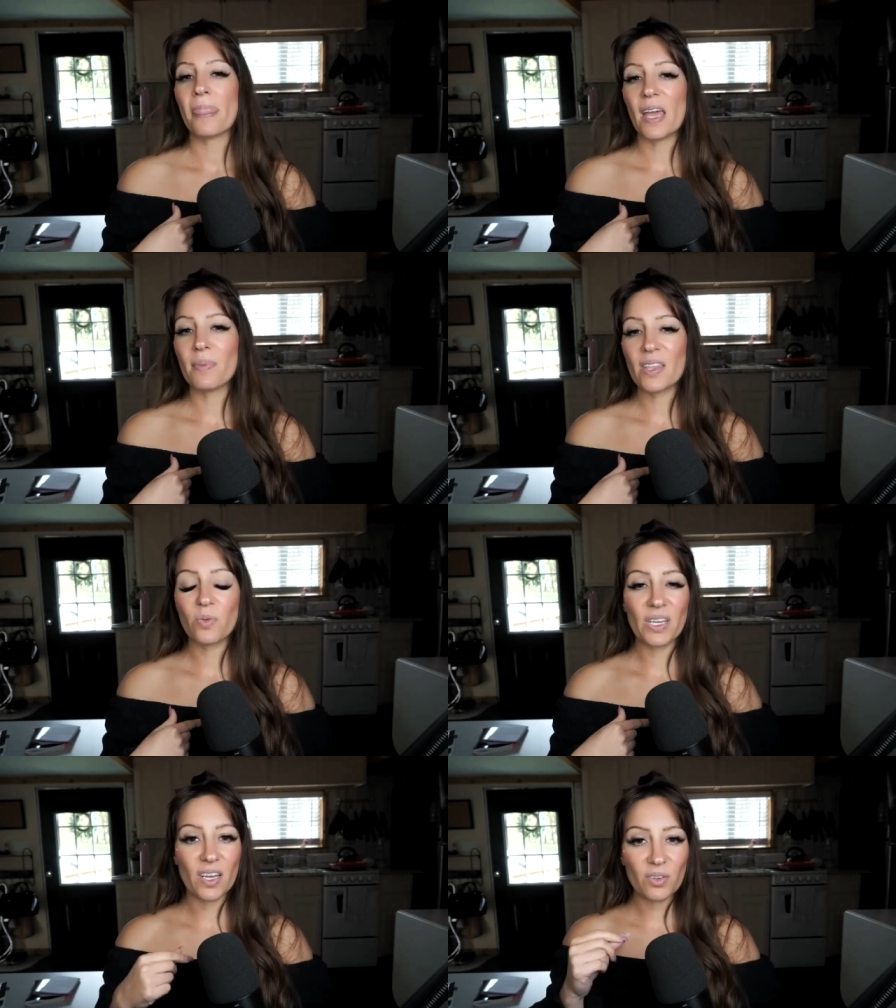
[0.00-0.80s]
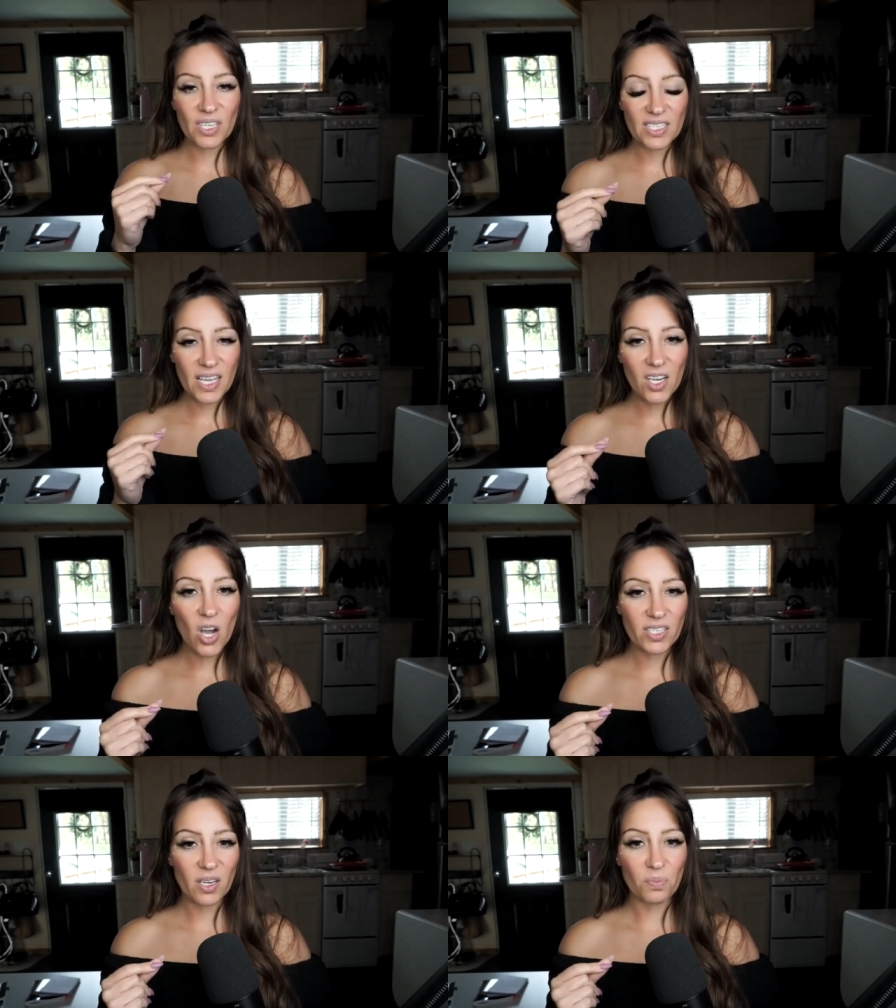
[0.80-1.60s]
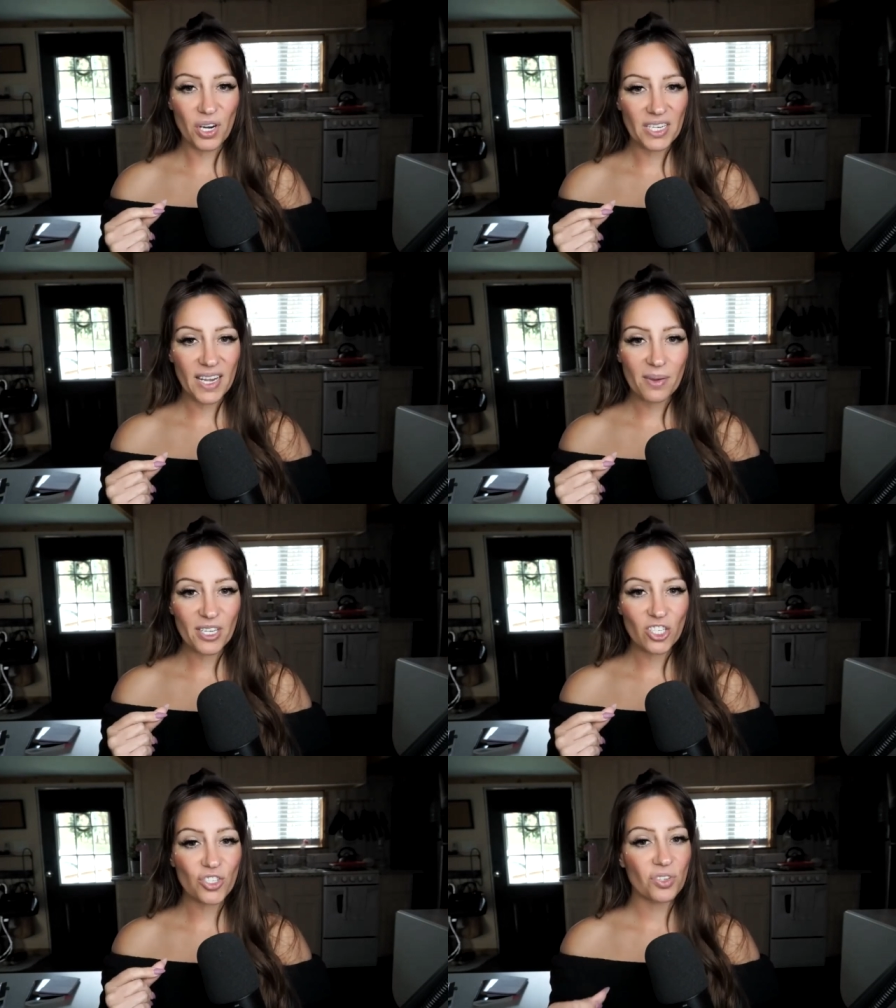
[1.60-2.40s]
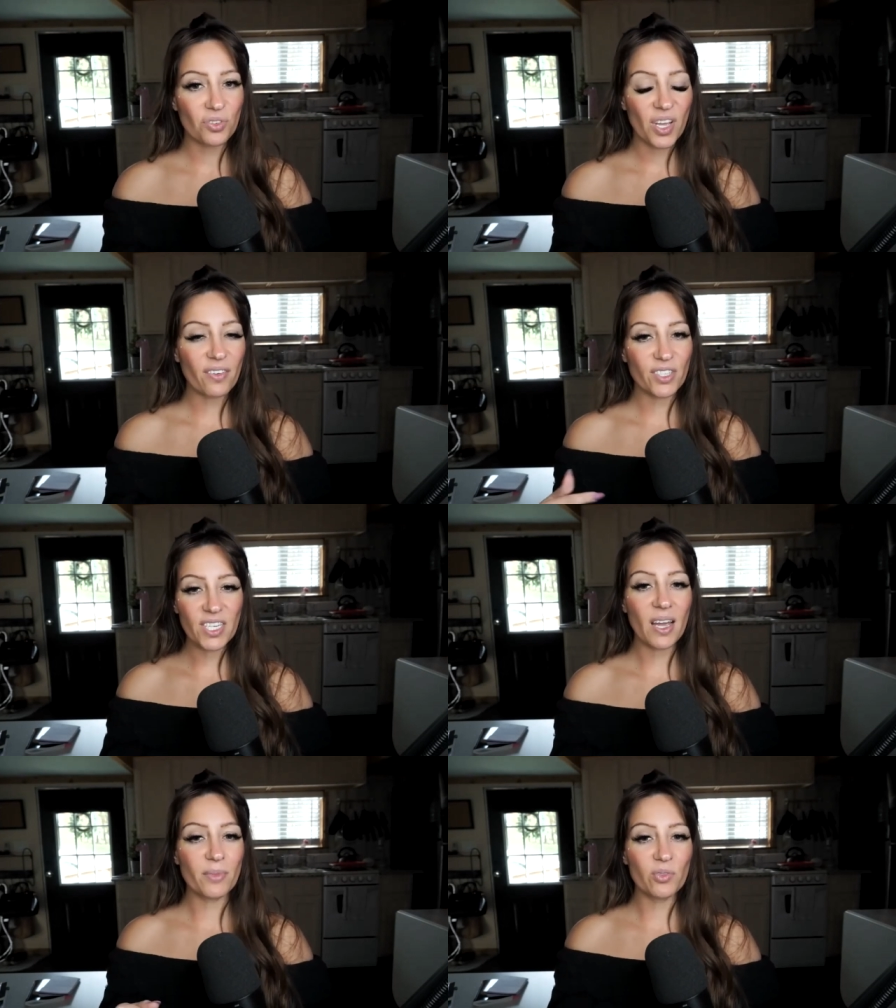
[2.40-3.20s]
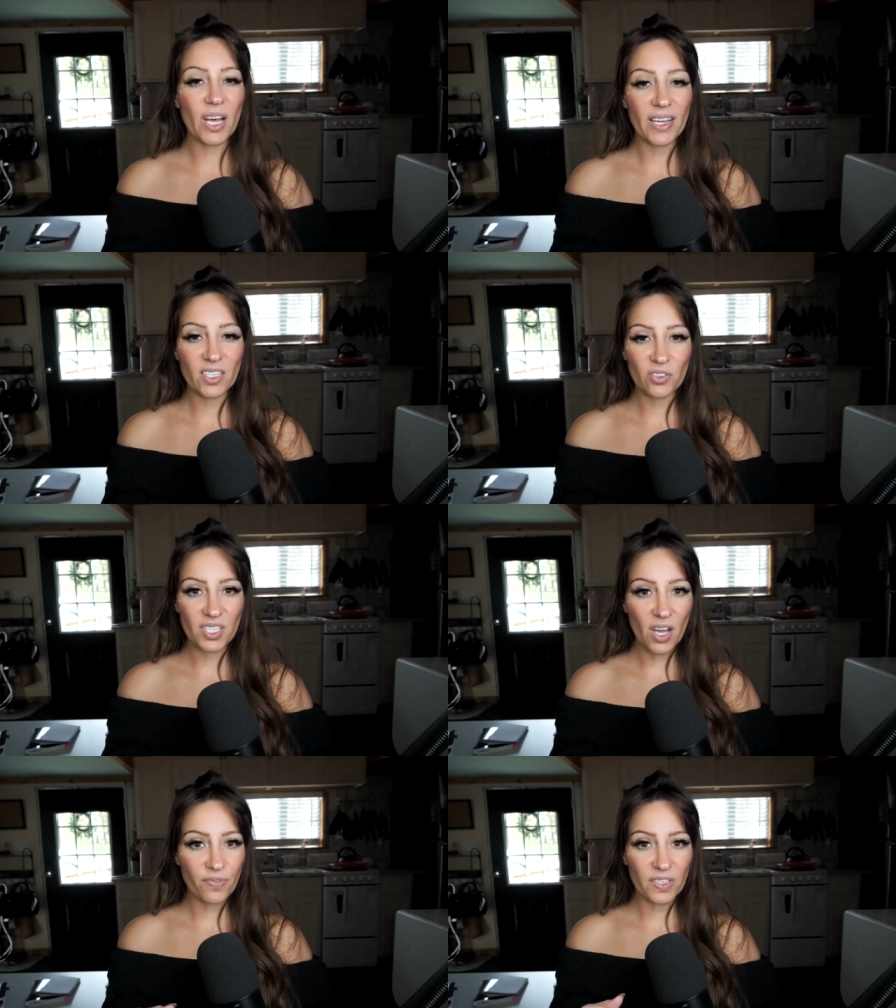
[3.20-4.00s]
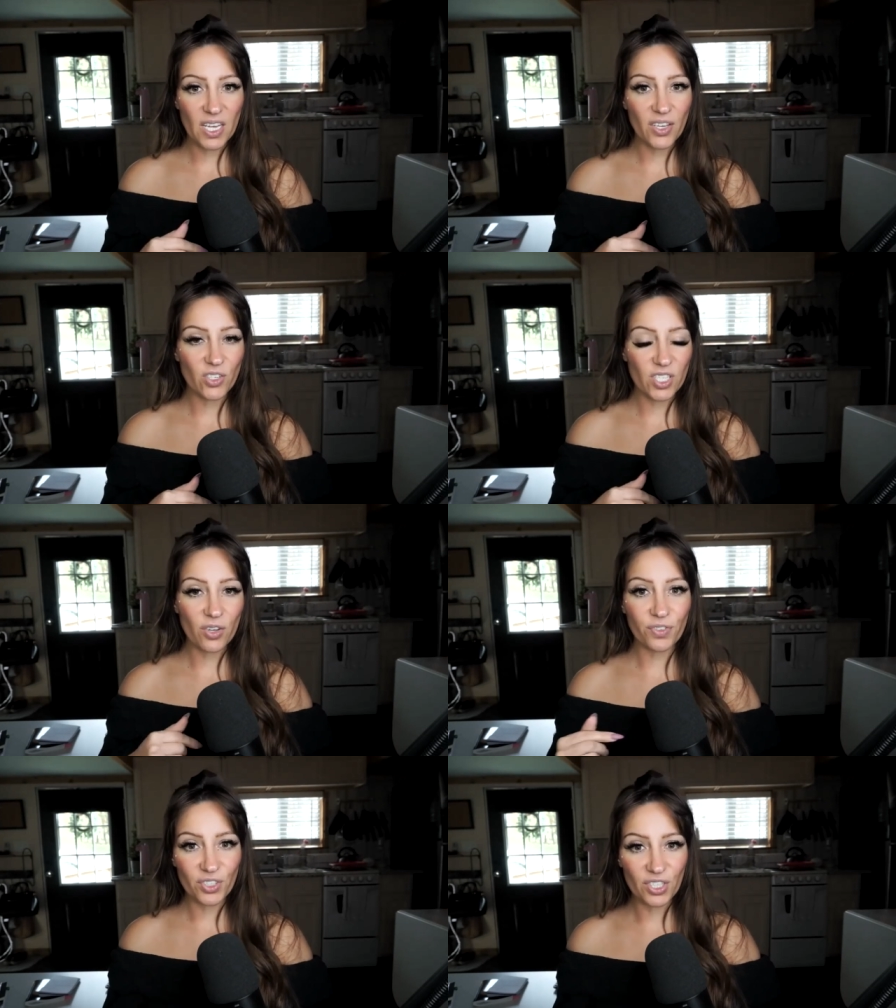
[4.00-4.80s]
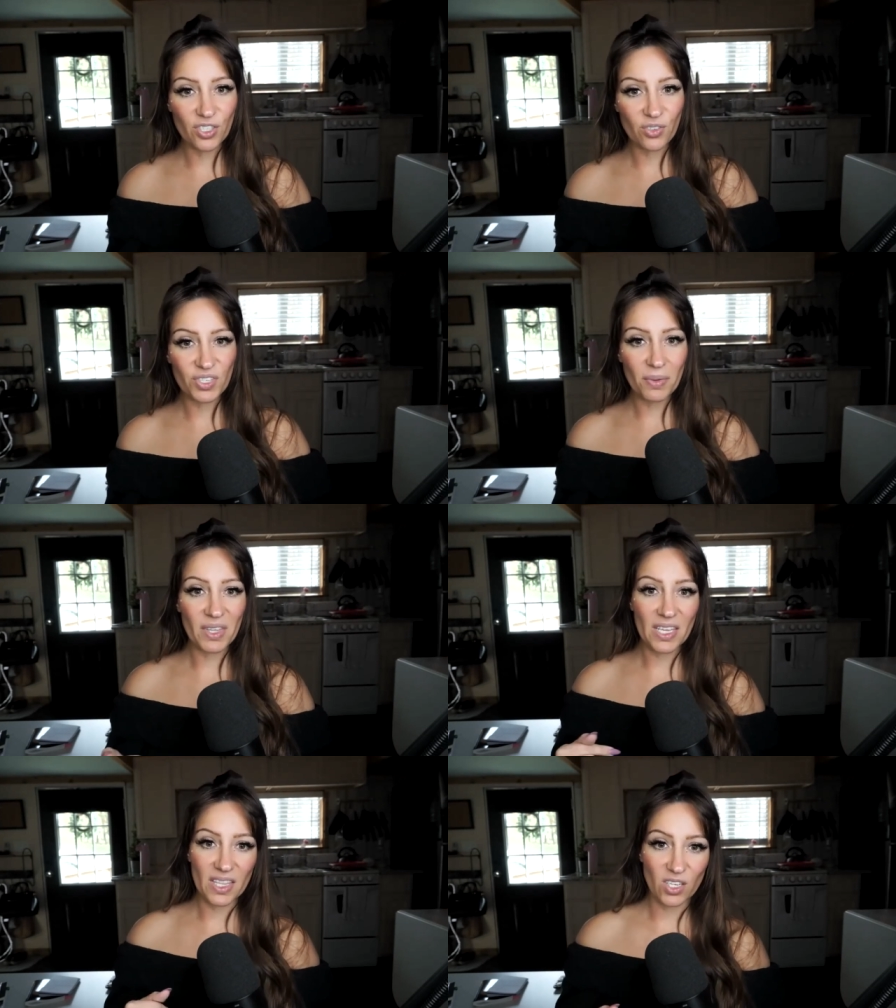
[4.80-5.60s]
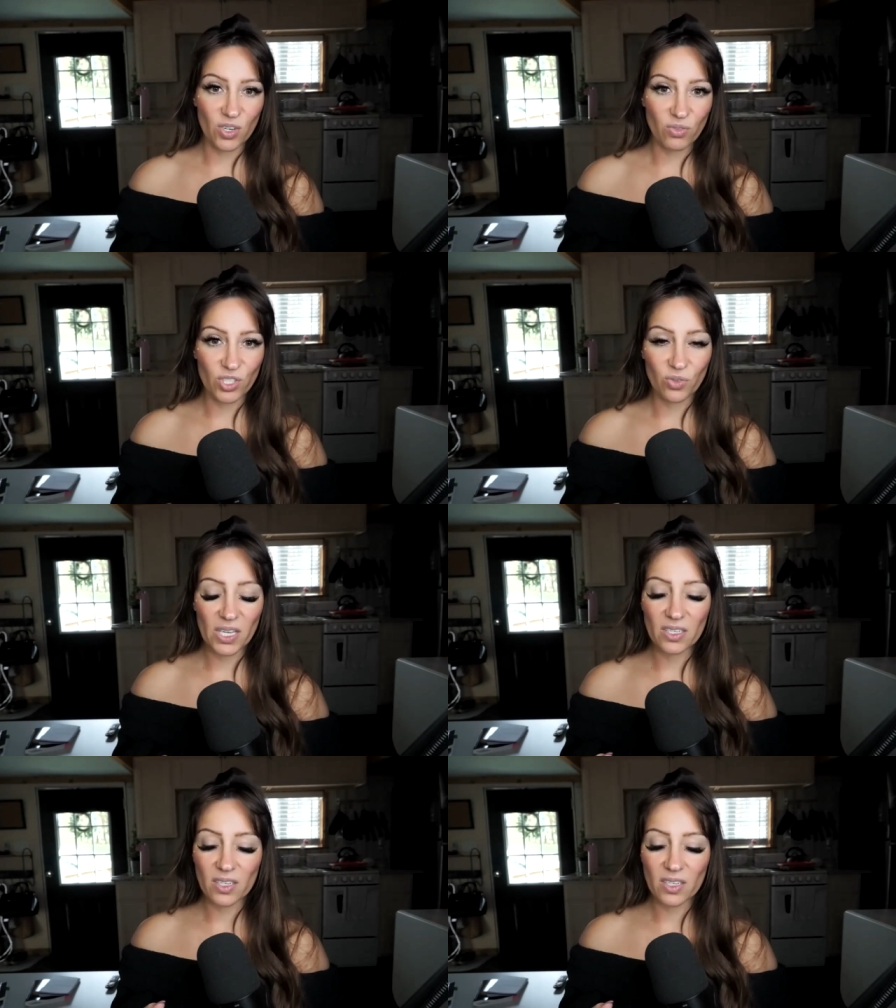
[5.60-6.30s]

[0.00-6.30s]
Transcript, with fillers: And by the way, not only is that causing brain damage, every time you lie to yourself and tell yourself you're going to do something and then you don't do it,